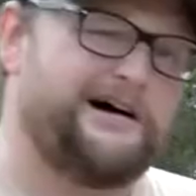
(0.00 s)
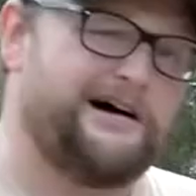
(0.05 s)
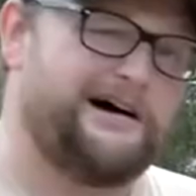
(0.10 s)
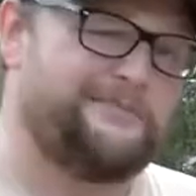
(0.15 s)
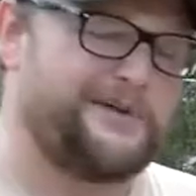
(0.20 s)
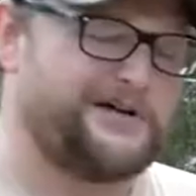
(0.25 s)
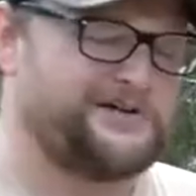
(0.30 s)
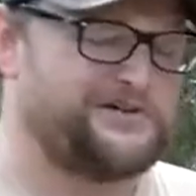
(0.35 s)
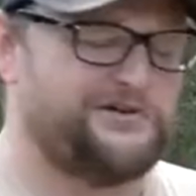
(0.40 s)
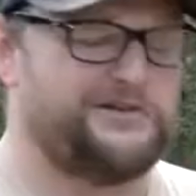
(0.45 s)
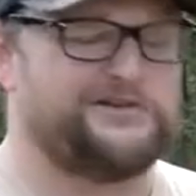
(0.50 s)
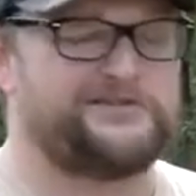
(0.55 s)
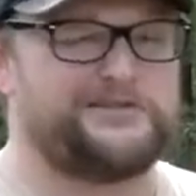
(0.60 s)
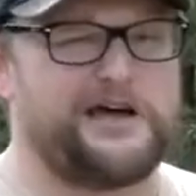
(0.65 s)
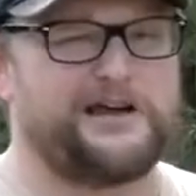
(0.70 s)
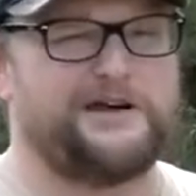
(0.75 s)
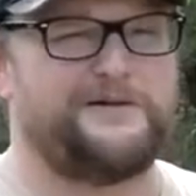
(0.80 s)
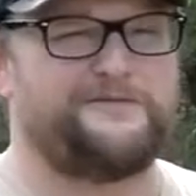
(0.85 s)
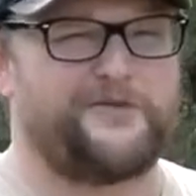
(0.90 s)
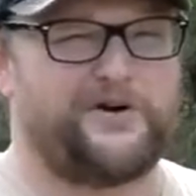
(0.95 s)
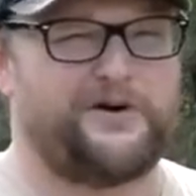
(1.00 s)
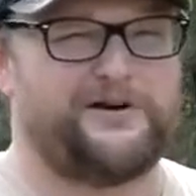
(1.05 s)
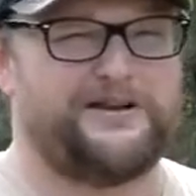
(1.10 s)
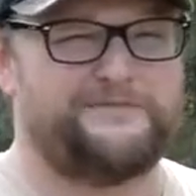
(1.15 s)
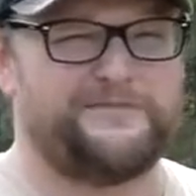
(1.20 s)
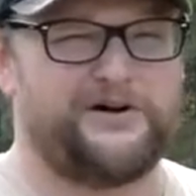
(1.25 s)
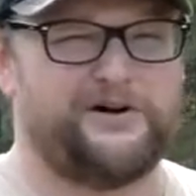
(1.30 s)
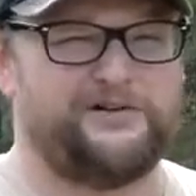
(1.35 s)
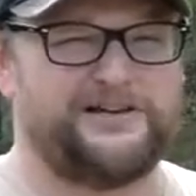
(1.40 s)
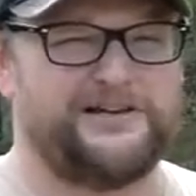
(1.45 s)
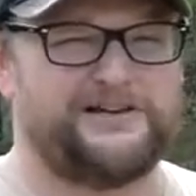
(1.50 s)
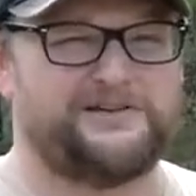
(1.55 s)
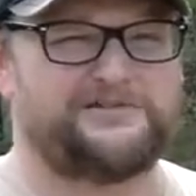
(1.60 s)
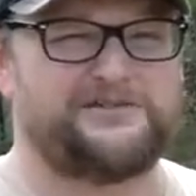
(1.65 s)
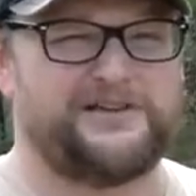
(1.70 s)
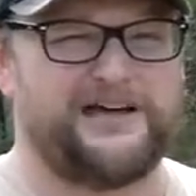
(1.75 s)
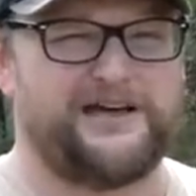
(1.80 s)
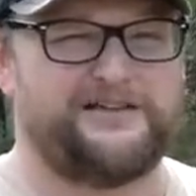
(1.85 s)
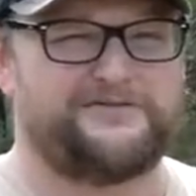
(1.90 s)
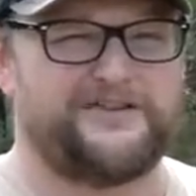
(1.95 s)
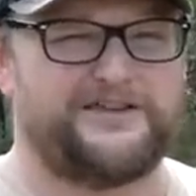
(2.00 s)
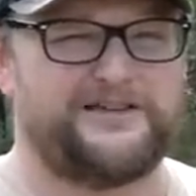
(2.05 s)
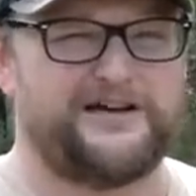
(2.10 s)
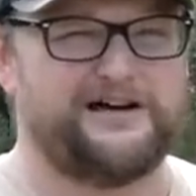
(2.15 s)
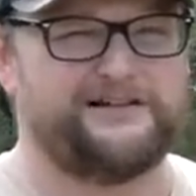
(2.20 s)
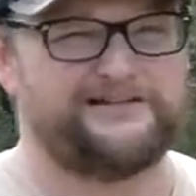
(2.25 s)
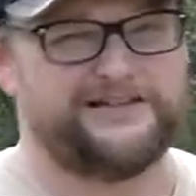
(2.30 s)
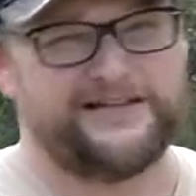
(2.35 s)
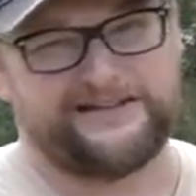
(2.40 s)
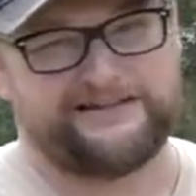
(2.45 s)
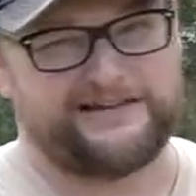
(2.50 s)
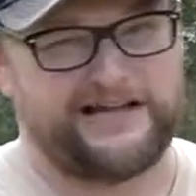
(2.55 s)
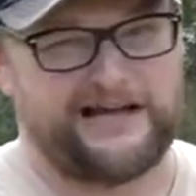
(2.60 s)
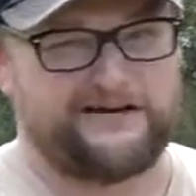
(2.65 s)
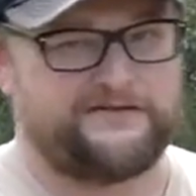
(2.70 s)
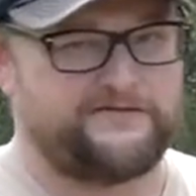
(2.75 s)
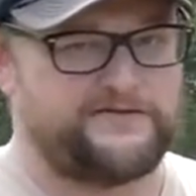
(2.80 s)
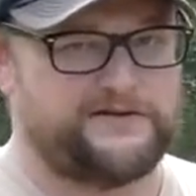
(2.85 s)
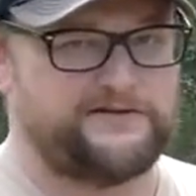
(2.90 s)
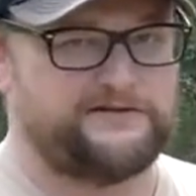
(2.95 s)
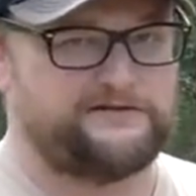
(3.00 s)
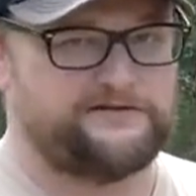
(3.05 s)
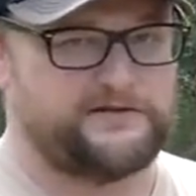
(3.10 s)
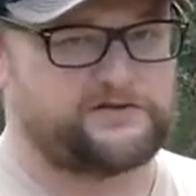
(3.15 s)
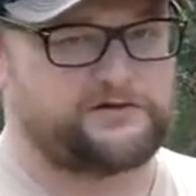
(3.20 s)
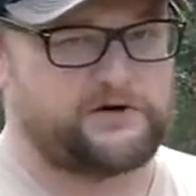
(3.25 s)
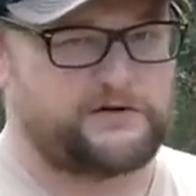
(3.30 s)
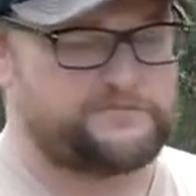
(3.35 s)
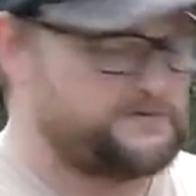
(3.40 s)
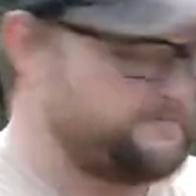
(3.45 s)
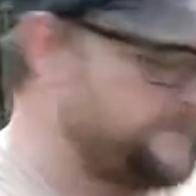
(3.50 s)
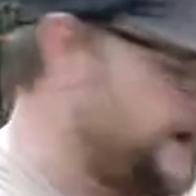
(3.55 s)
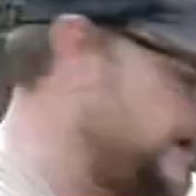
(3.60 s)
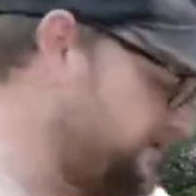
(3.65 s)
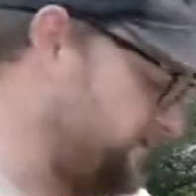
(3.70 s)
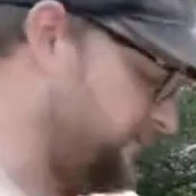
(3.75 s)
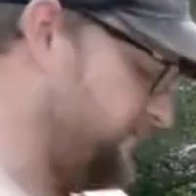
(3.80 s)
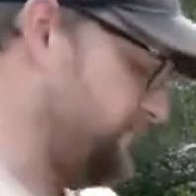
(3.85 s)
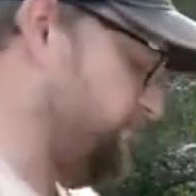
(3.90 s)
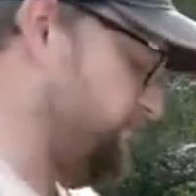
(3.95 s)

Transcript: make sure you sign up for our email list at the link down in the description box.